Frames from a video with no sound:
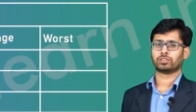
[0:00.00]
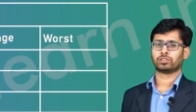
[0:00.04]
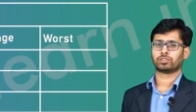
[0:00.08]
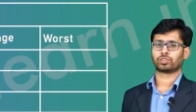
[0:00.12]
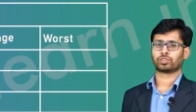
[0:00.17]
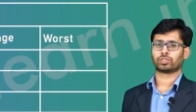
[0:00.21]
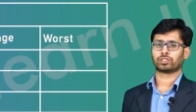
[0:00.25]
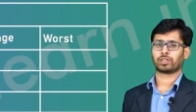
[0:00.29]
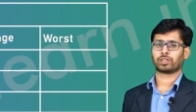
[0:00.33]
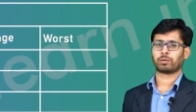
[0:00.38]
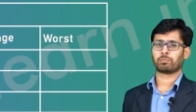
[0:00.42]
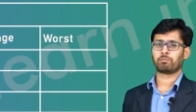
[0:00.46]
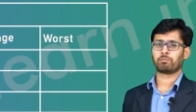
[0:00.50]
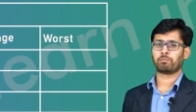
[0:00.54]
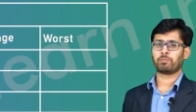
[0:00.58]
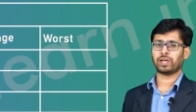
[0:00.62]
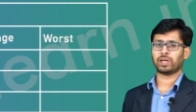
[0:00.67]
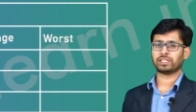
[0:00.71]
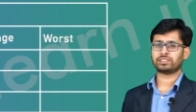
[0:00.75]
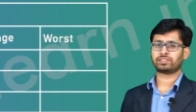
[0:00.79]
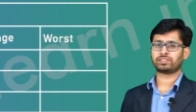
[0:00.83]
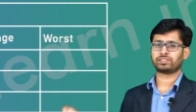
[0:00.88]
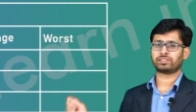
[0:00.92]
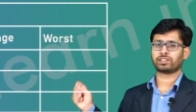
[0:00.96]
So the
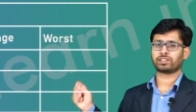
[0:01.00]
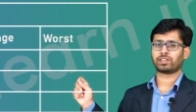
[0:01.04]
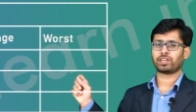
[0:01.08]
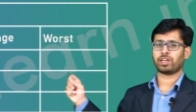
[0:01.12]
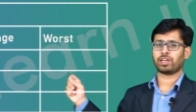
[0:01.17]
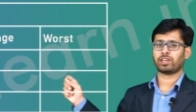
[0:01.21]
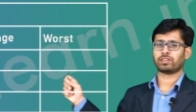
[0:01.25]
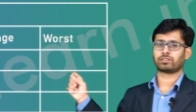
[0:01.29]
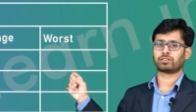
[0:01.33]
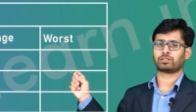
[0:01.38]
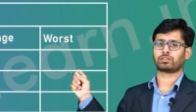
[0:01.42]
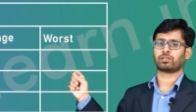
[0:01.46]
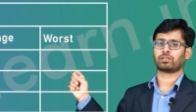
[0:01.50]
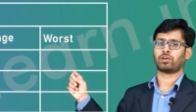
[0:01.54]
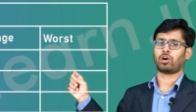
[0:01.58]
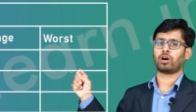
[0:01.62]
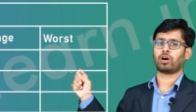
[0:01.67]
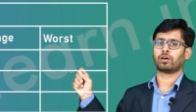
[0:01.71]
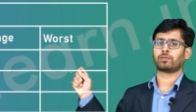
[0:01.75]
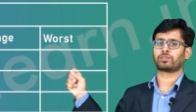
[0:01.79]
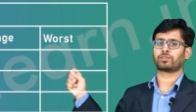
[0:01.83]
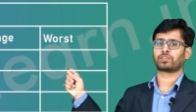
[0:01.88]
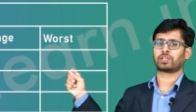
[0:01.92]
best case of